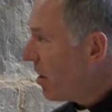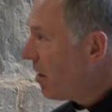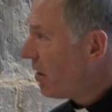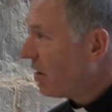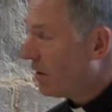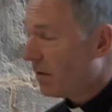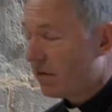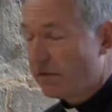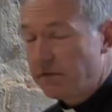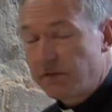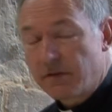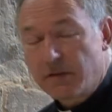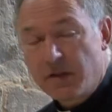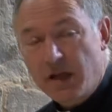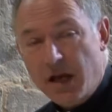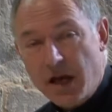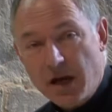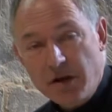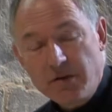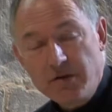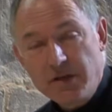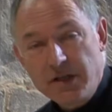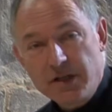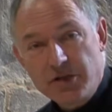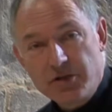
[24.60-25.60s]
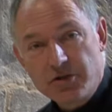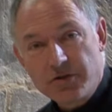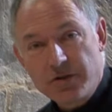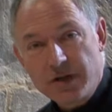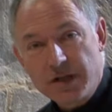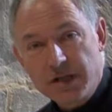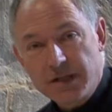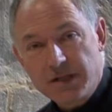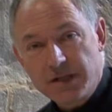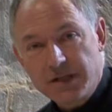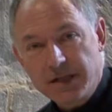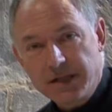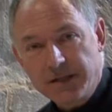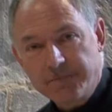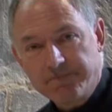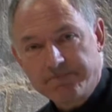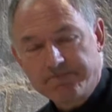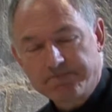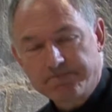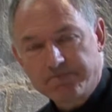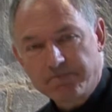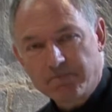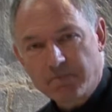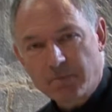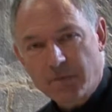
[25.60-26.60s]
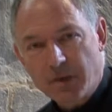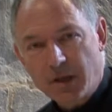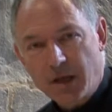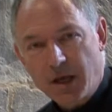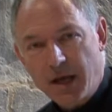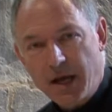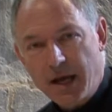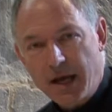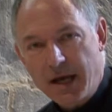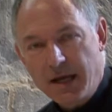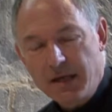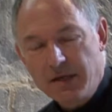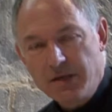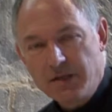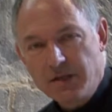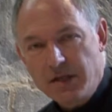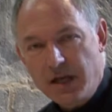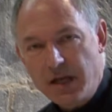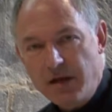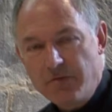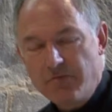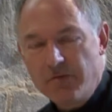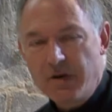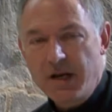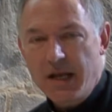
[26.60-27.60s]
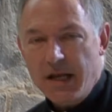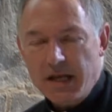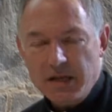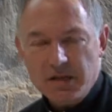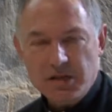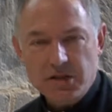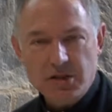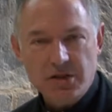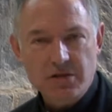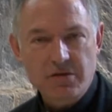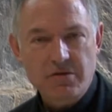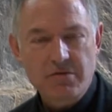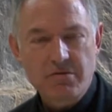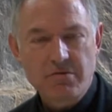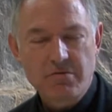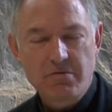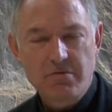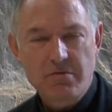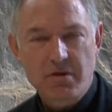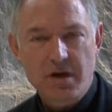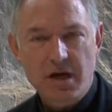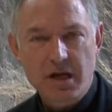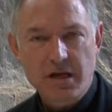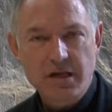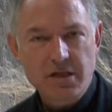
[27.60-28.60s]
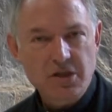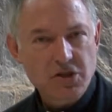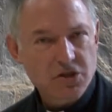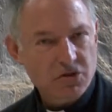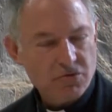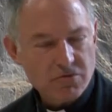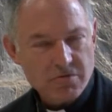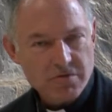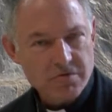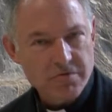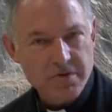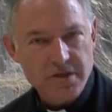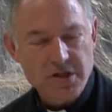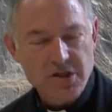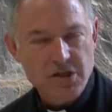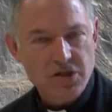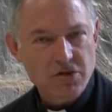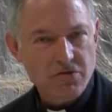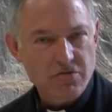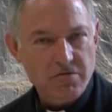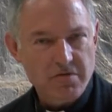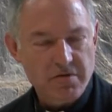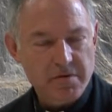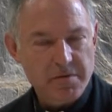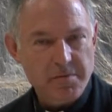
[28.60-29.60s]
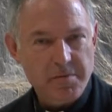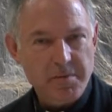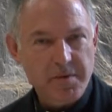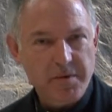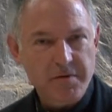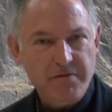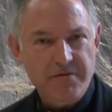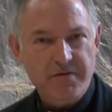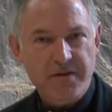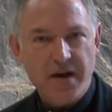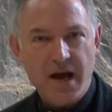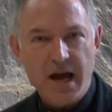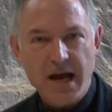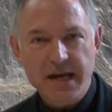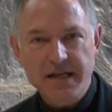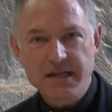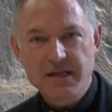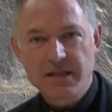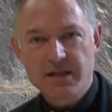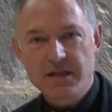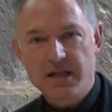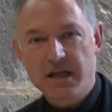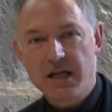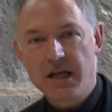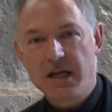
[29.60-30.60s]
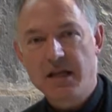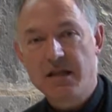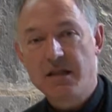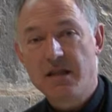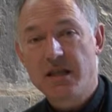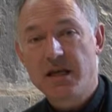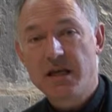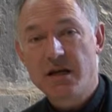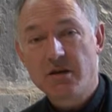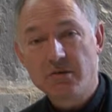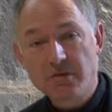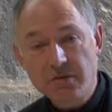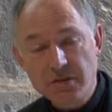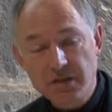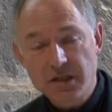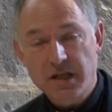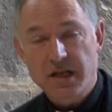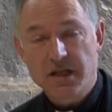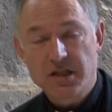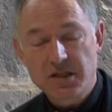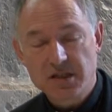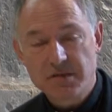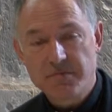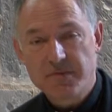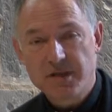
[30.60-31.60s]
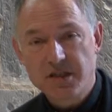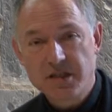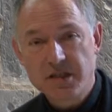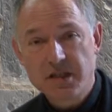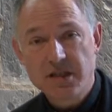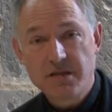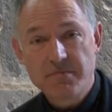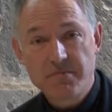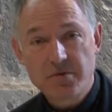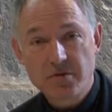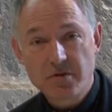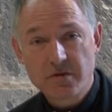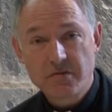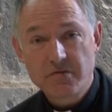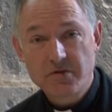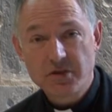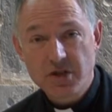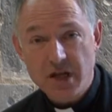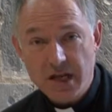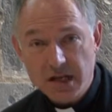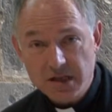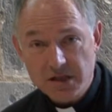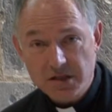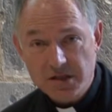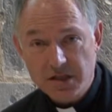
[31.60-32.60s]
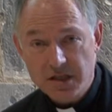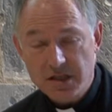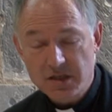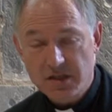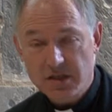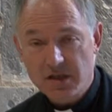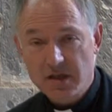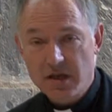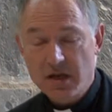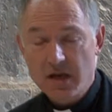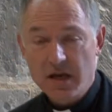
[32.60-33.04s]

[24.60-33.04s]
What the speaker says: of the Holy Trinity, and it relates to an extraordinary story we find in the Old Testament in the book of Genesis.